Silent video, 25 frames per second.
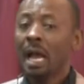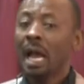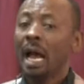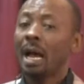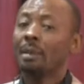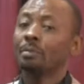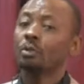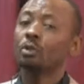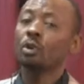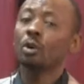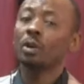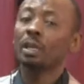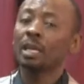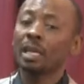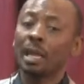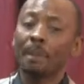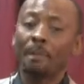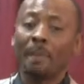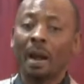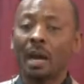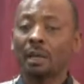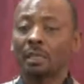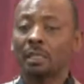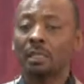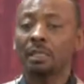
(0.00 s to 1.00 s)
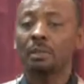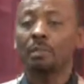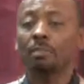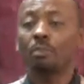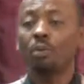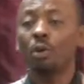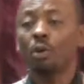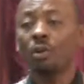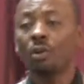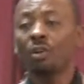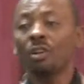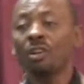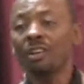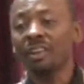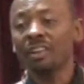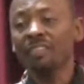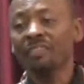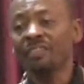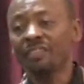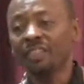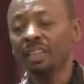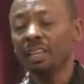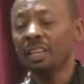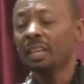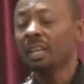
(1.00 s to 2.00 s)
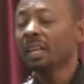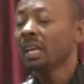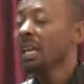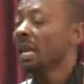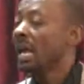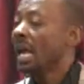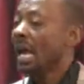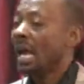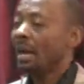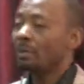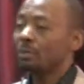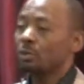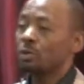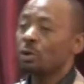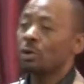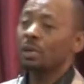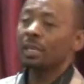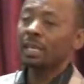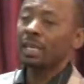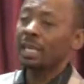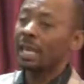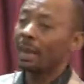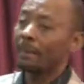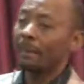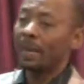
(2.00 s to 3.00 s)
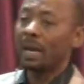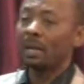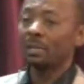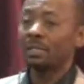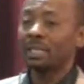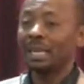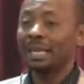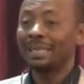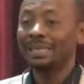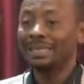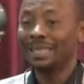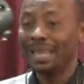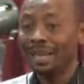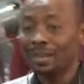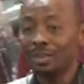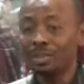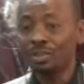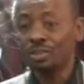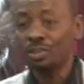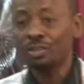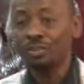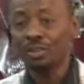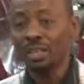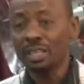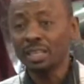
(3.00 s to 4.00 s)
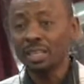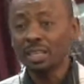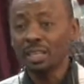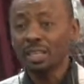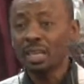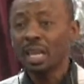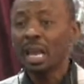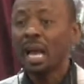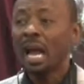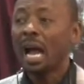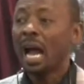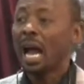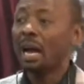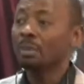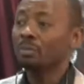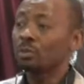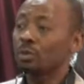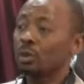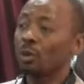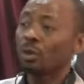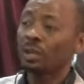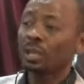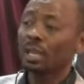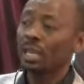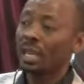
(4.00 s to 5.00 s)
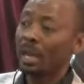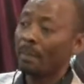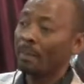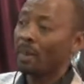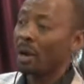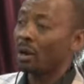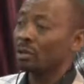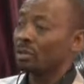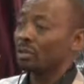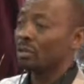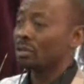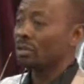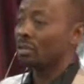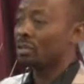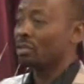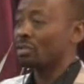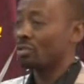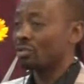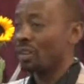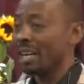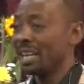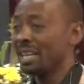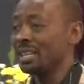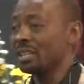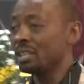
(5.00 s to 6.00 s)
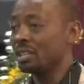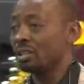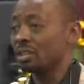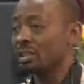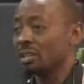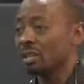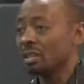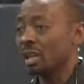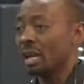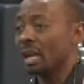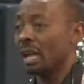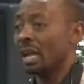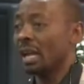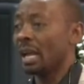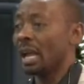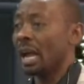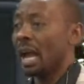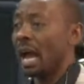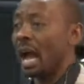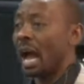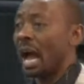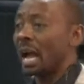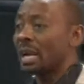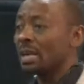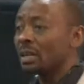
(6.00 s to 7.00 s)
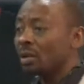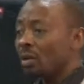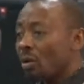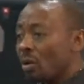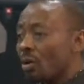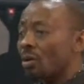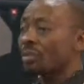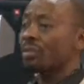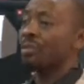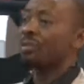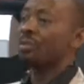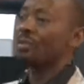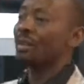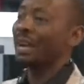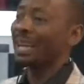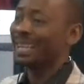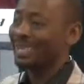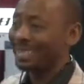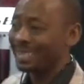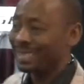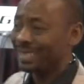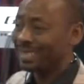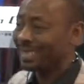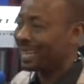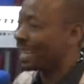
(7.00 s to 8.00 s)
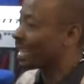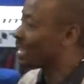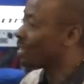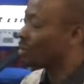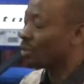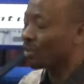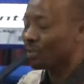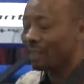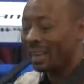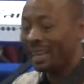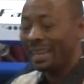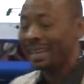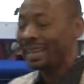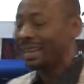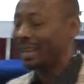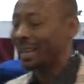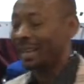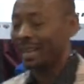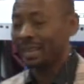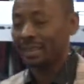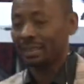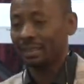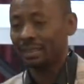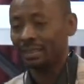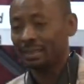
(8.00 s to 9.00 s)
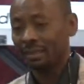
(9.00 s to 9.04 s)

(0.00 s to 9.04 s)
I'm talking about pornography. I'm talking about adultery. I'm talking about strange, uh, unauthorized sex of any kind.